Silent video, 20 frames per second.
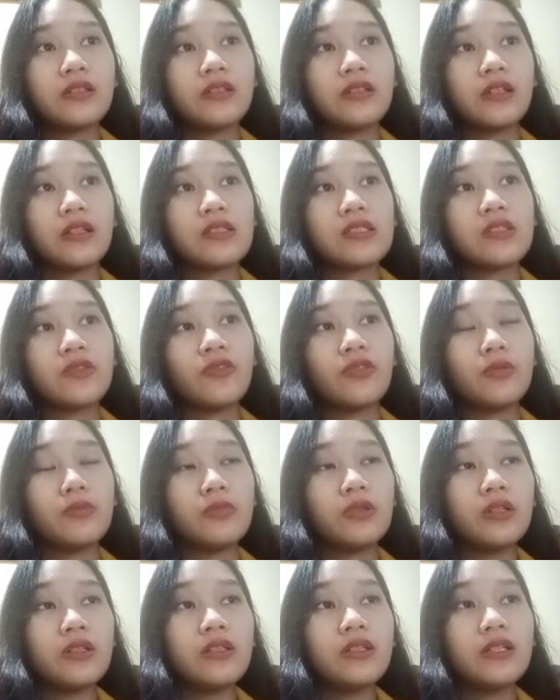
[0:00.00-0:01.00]

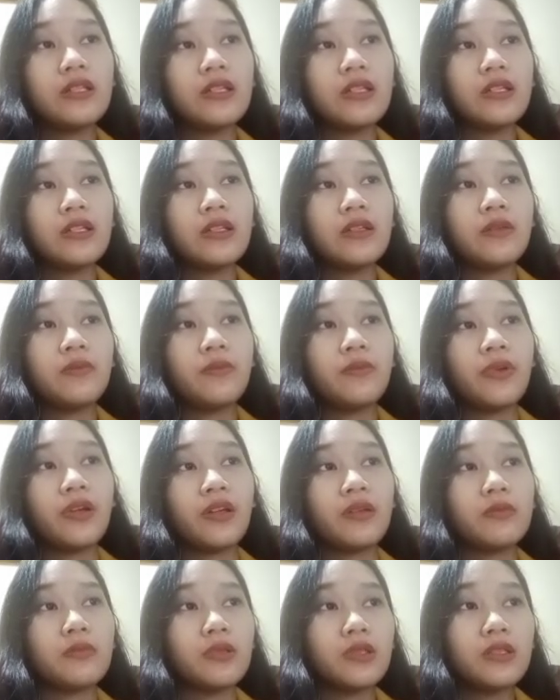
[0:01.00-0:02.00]
receivable,
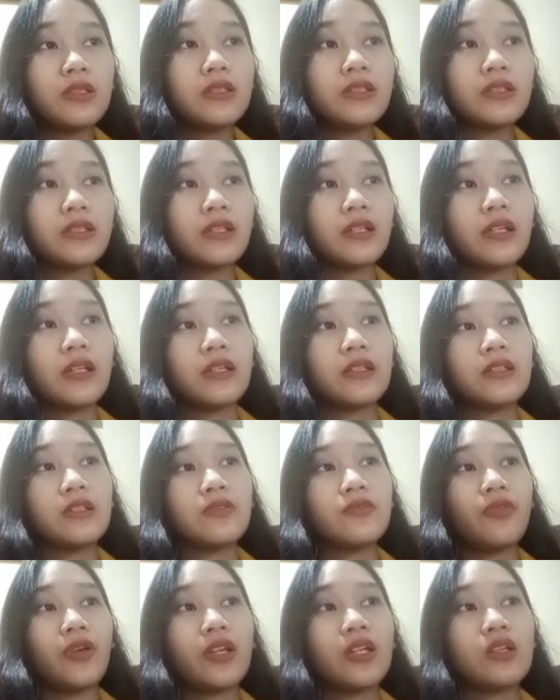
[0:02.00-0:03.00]
payable, and
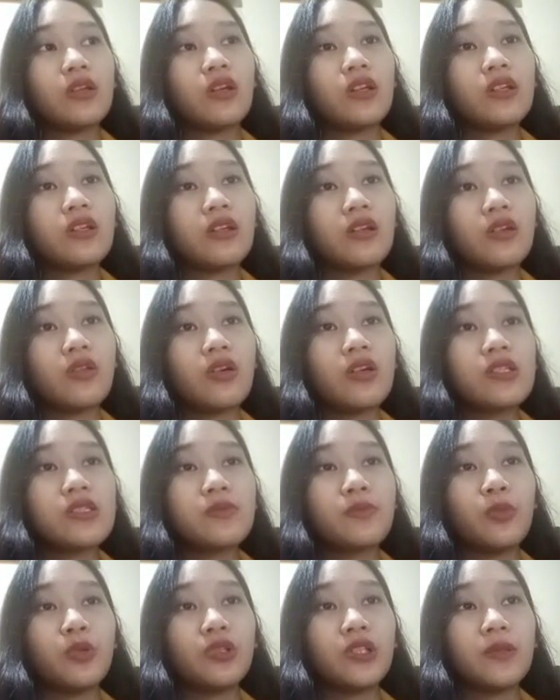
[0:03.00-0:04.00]
inventory
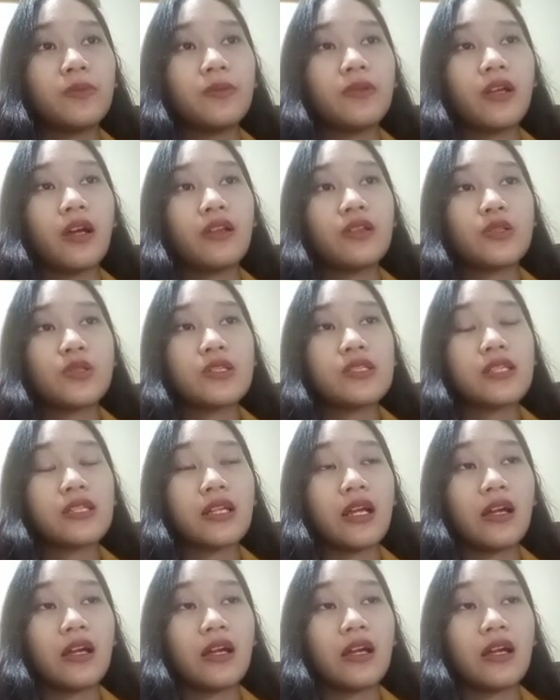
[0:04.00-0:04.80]
across multiple countries and